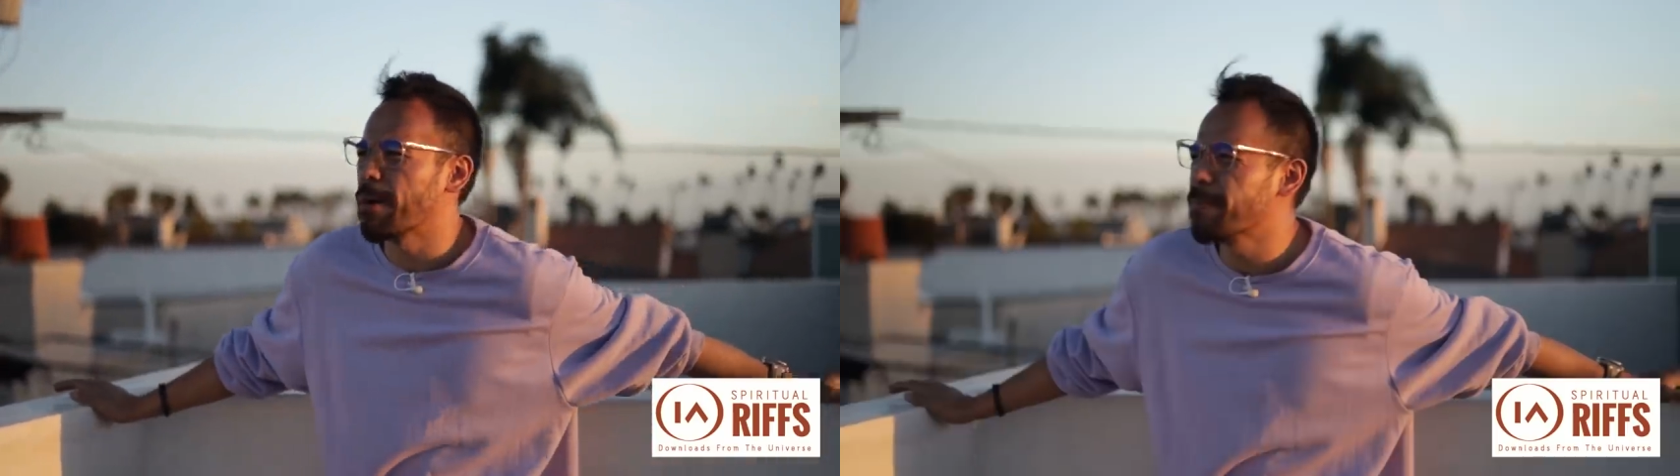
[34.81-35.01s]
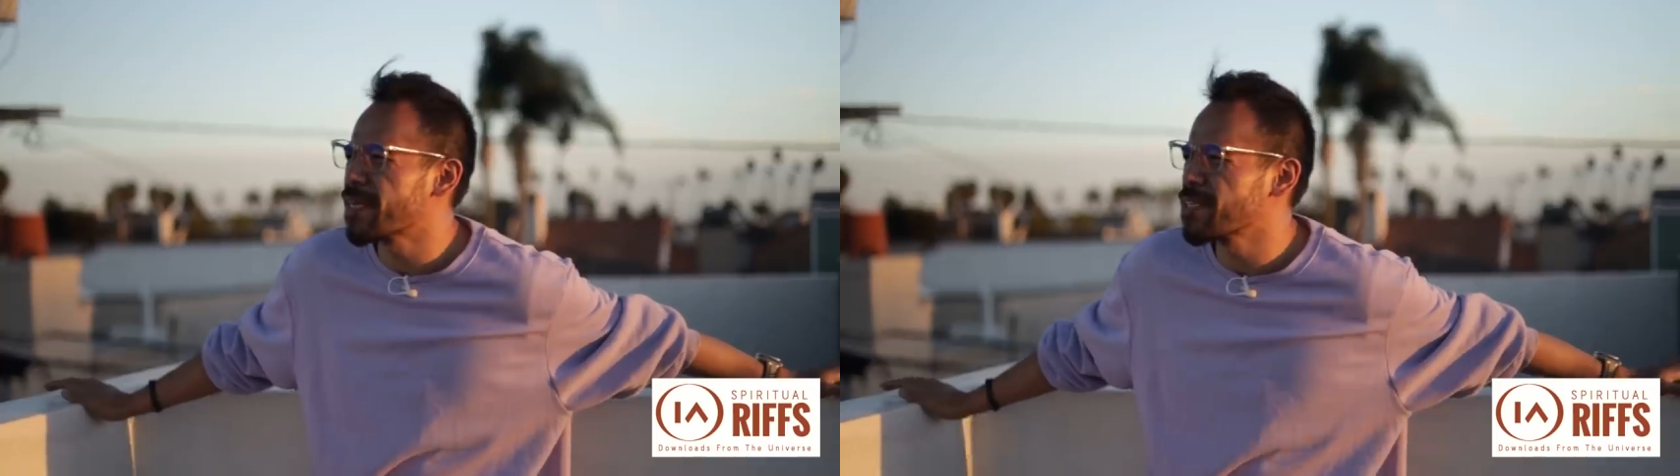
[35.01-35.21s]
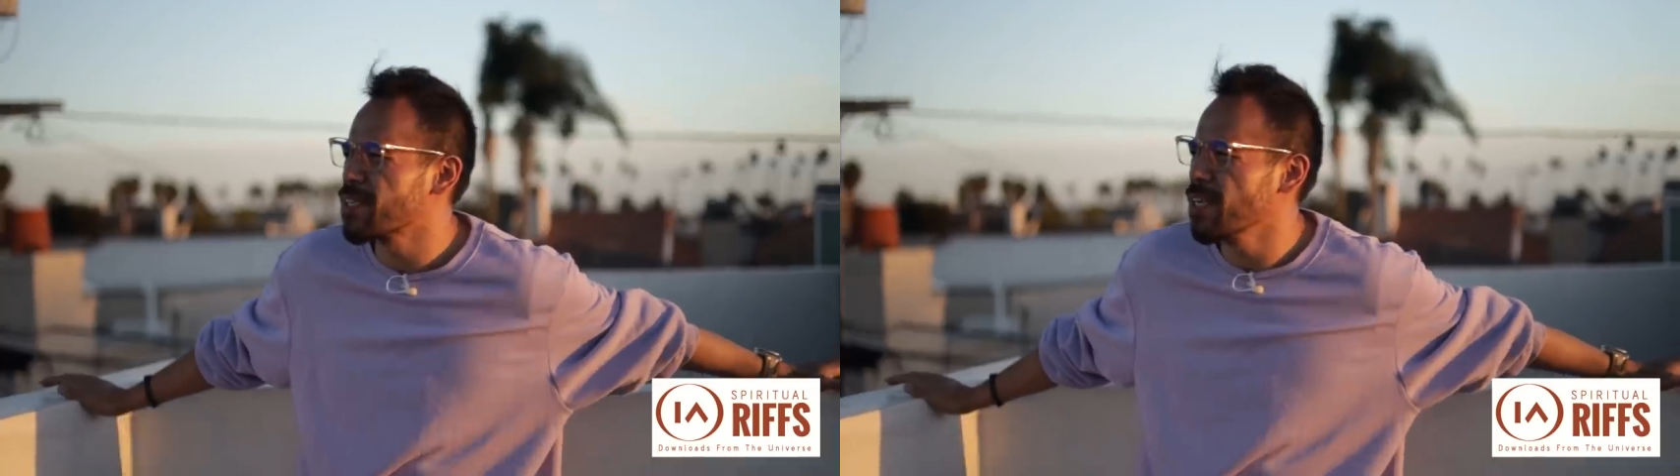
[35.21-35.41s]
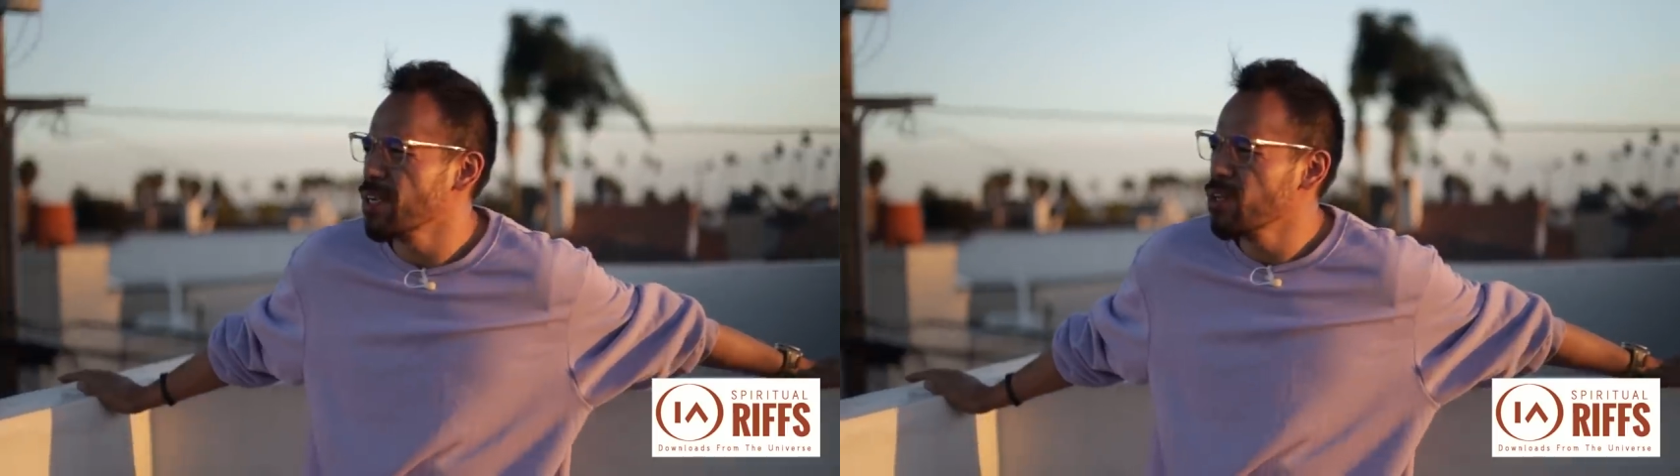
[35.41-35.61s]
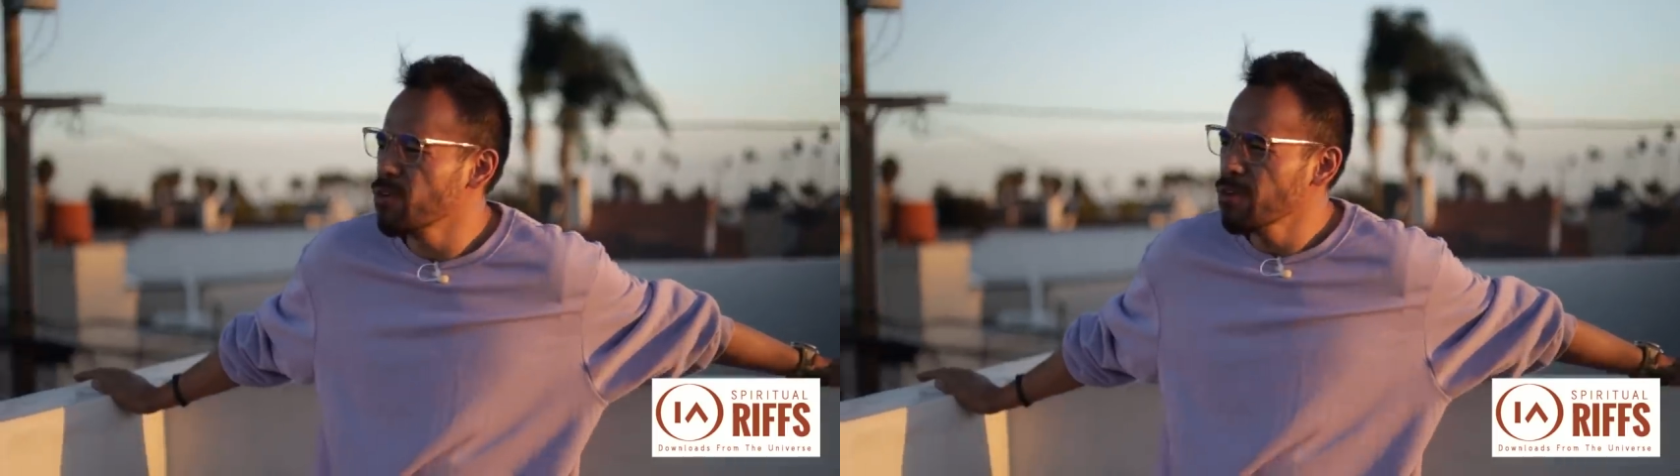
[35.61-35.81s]
because
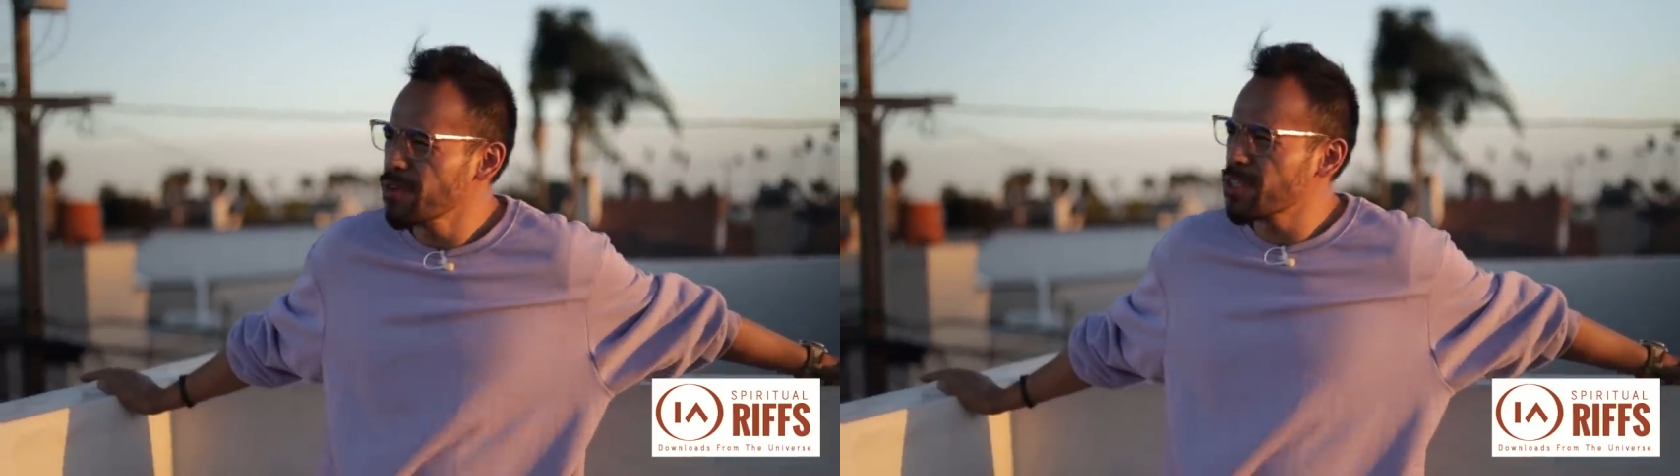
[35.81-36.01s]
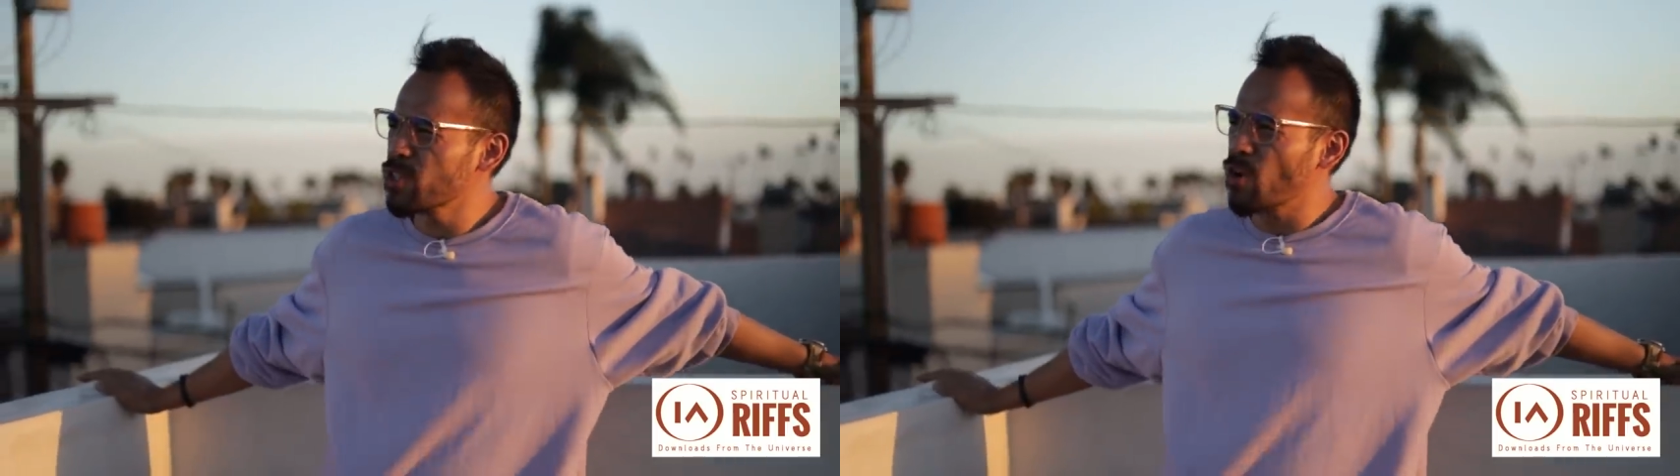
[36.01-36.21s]
the universe is